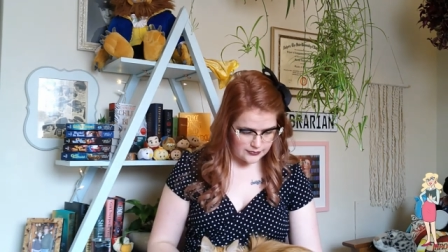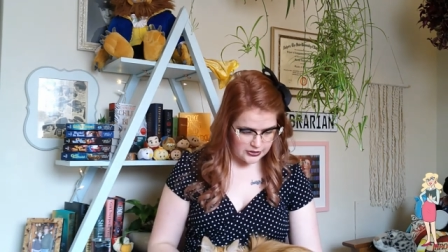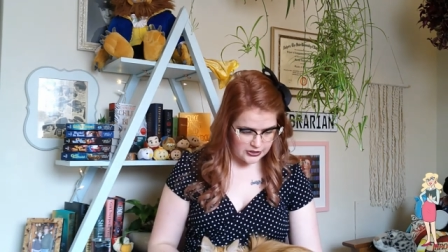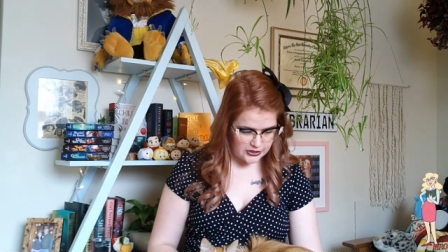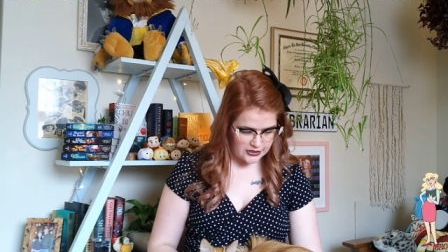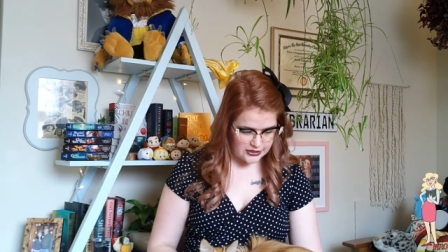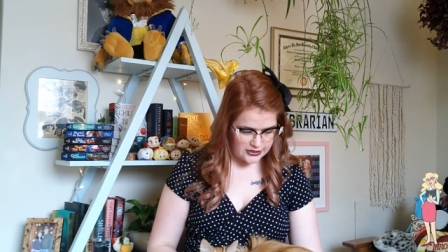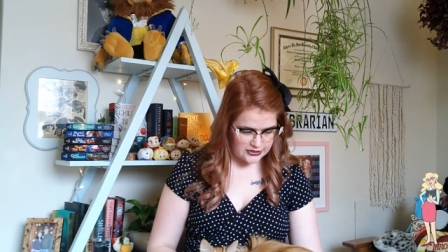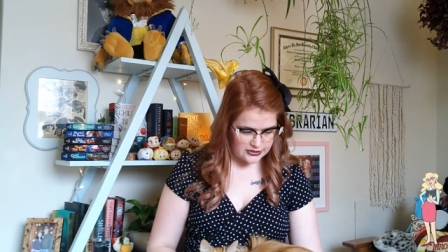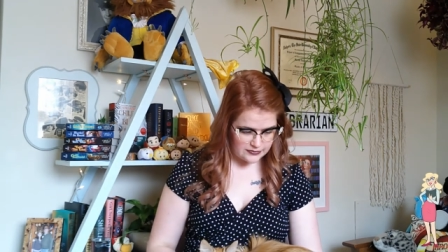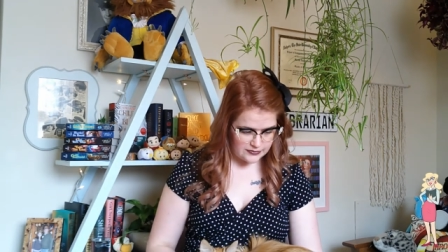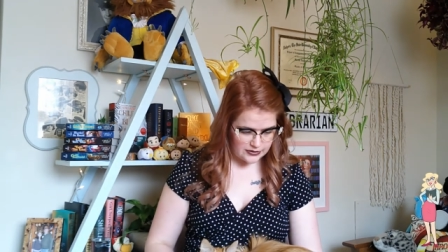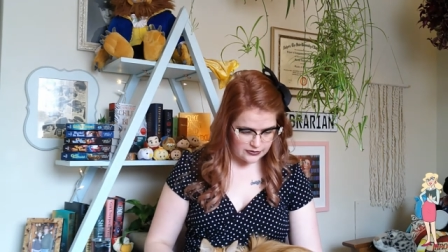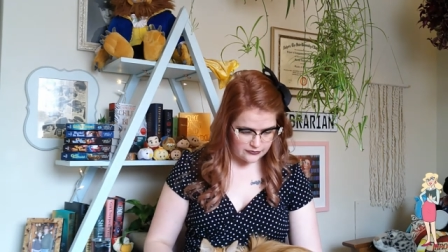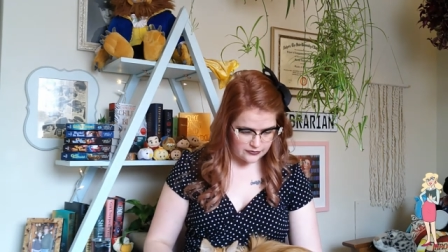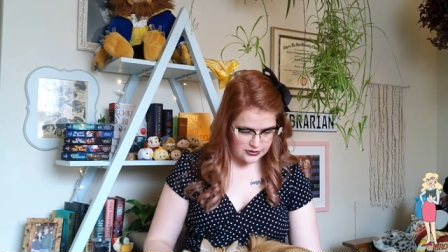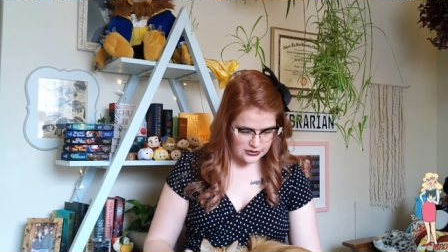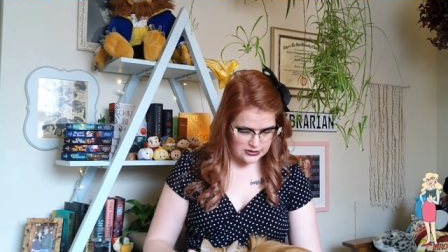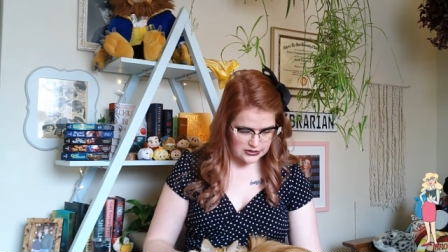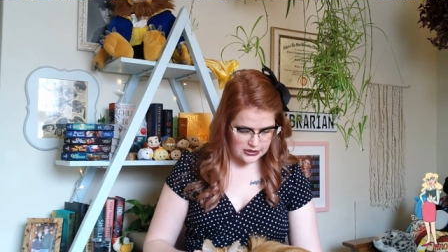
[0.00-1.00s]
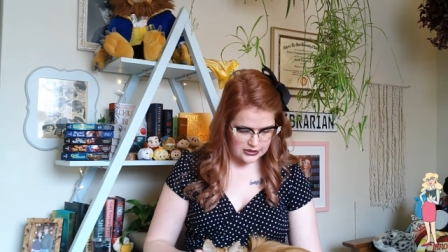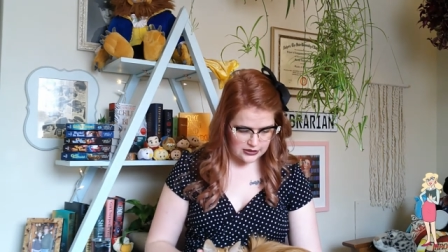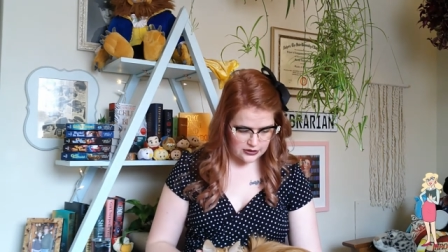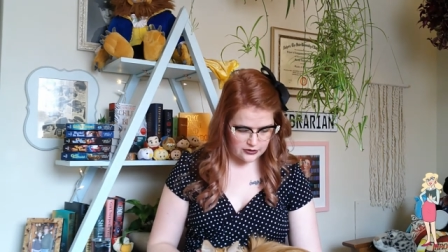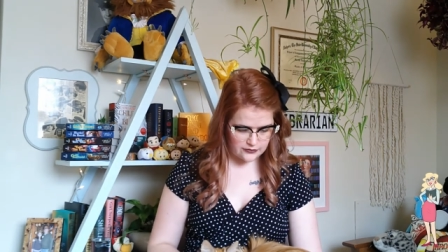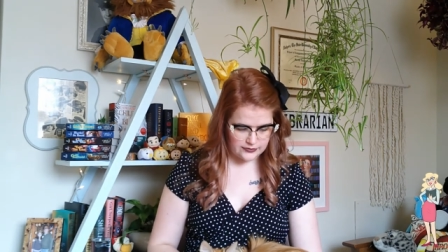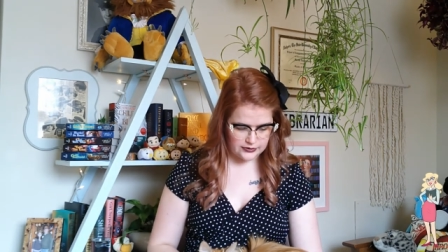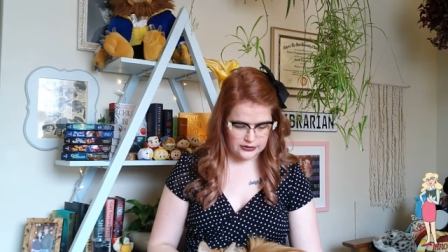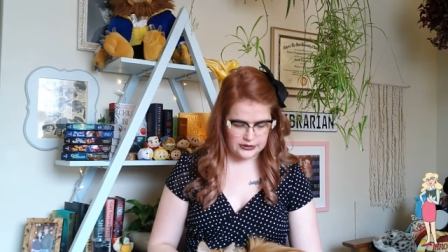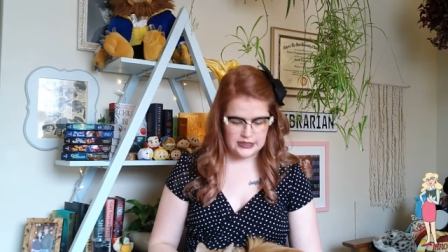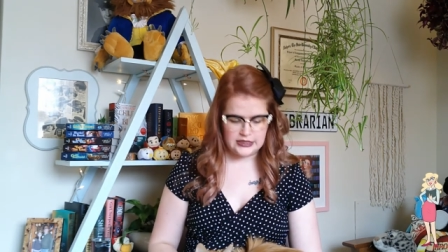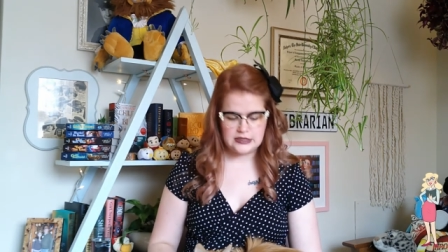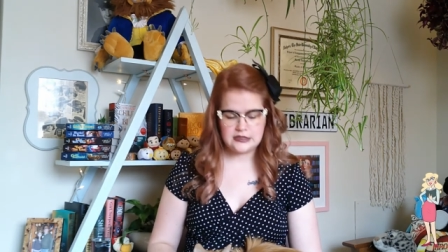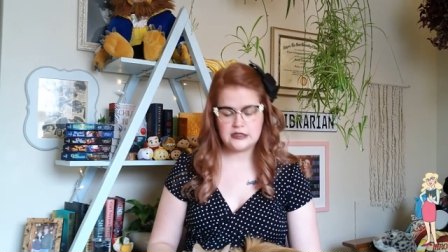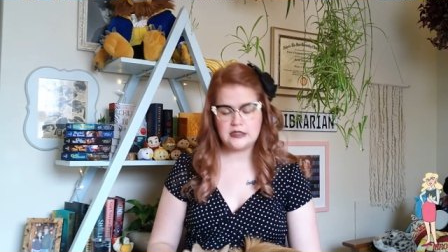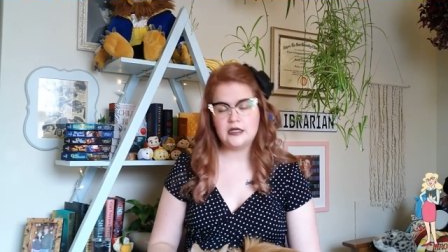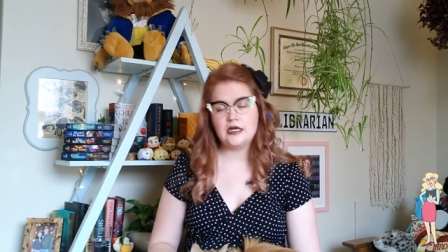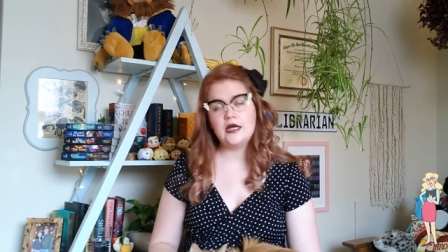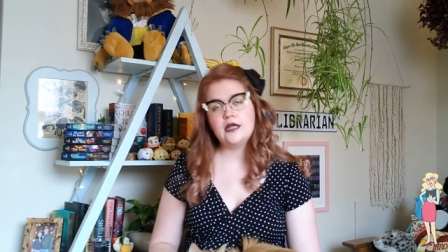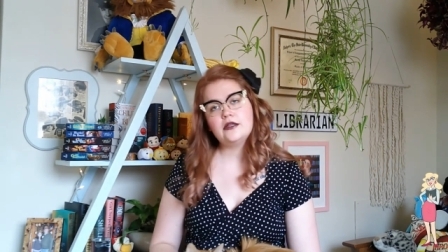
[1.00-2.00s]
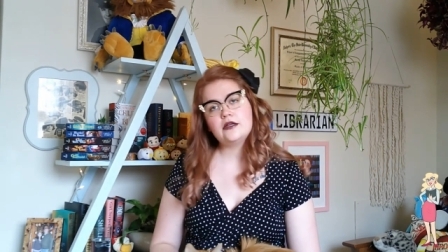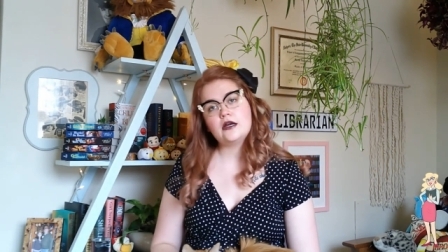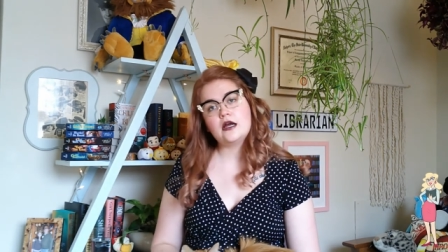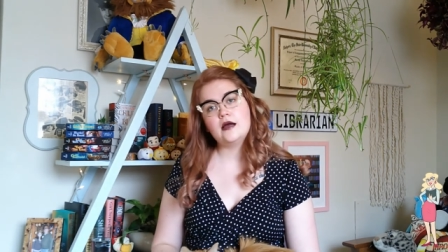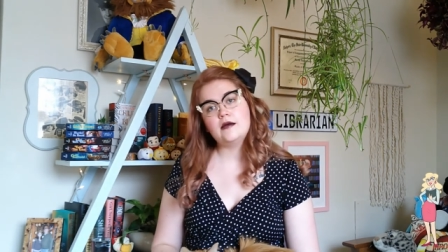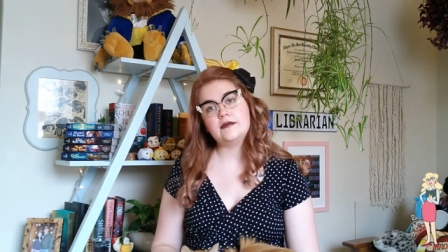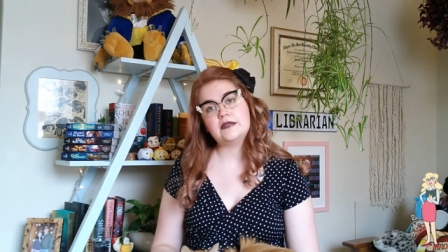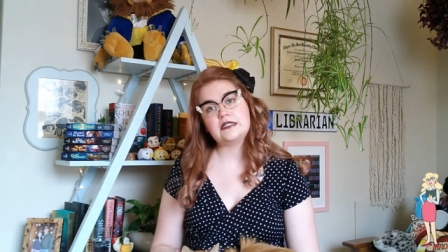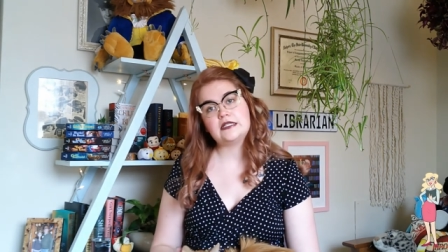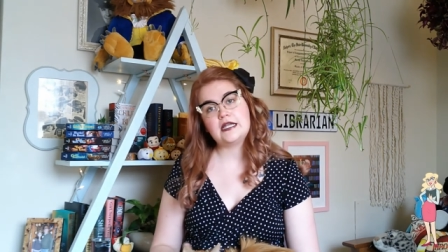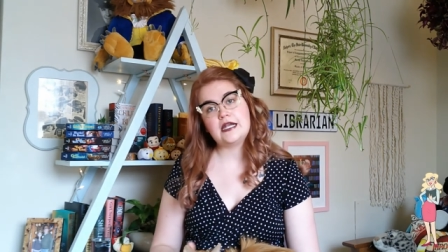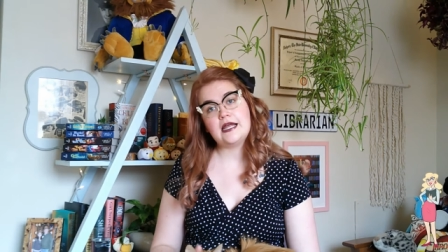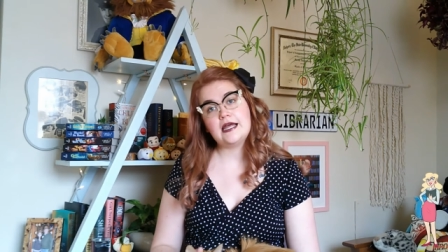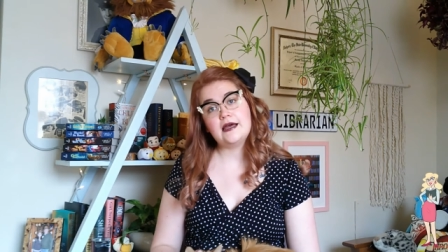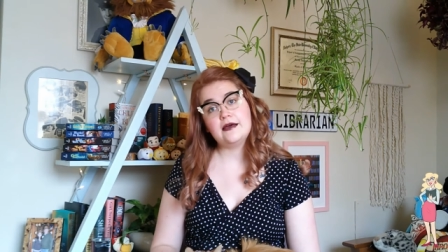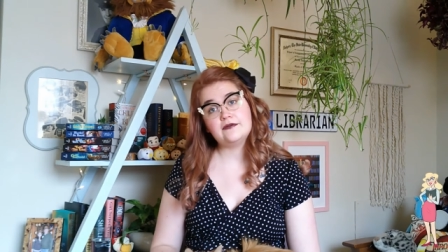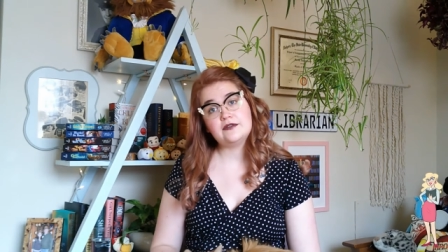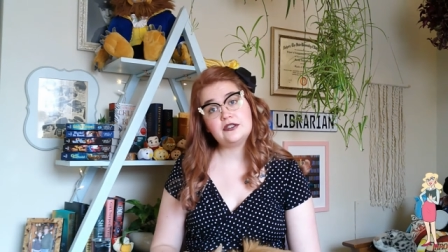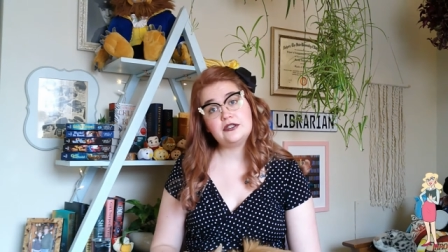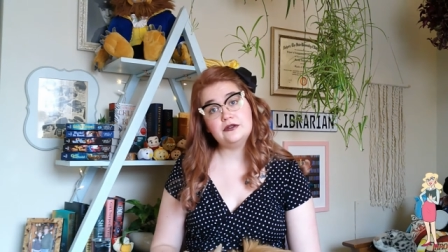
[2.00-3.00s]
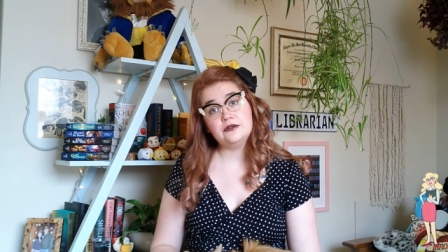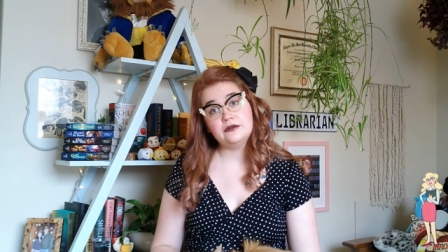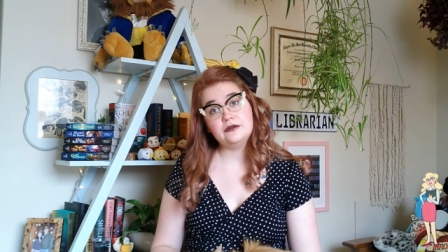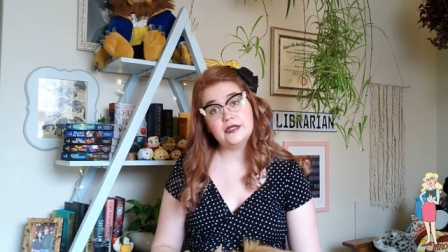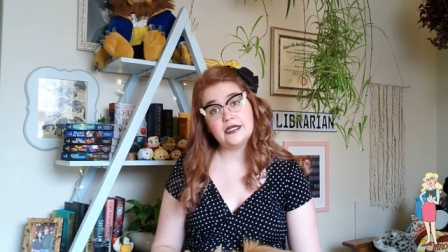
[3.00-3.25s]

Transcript: curious about ones that are related to other hobbies that I have too,